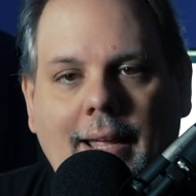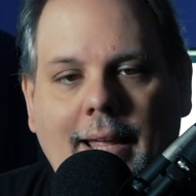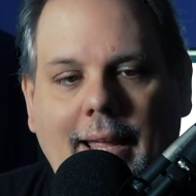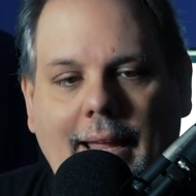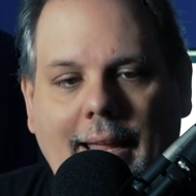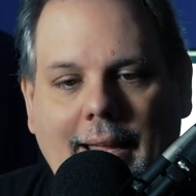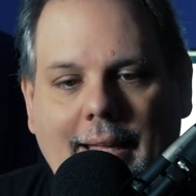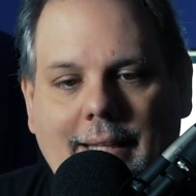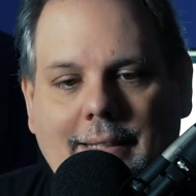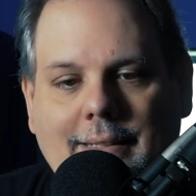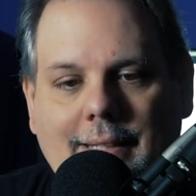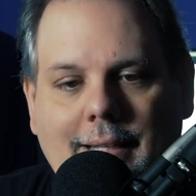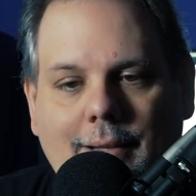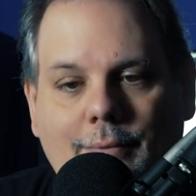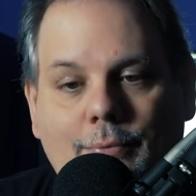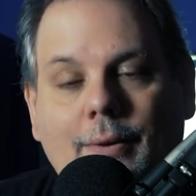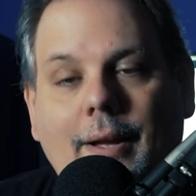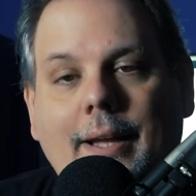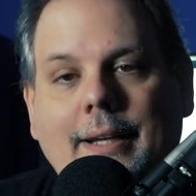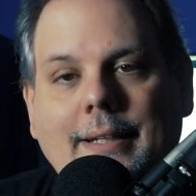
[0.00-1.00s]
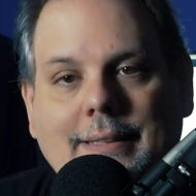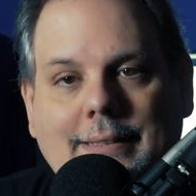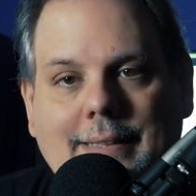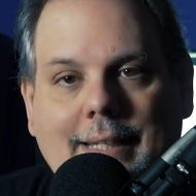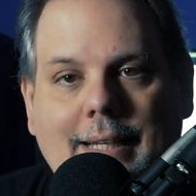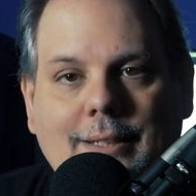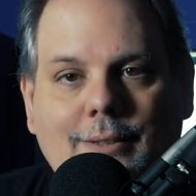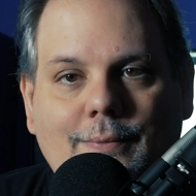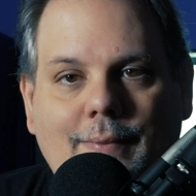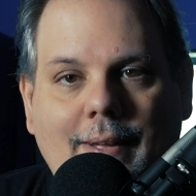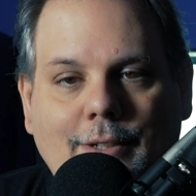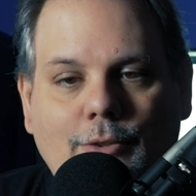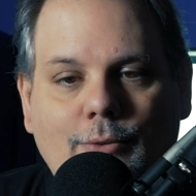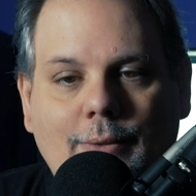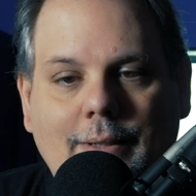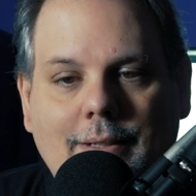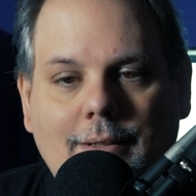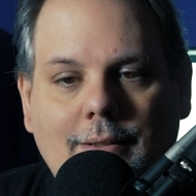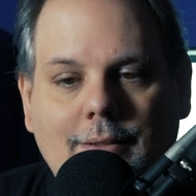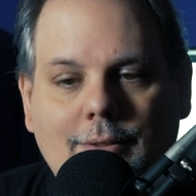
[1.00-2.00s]
and find a
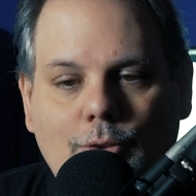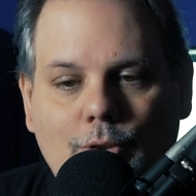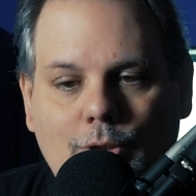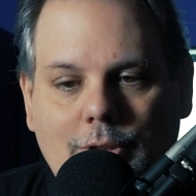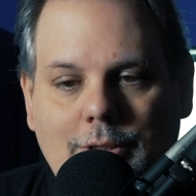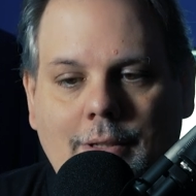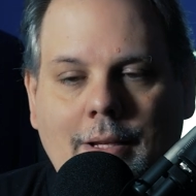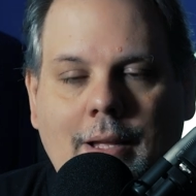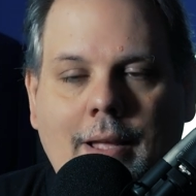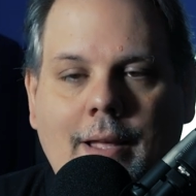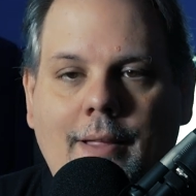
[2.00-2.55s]
satisfactory conclusion.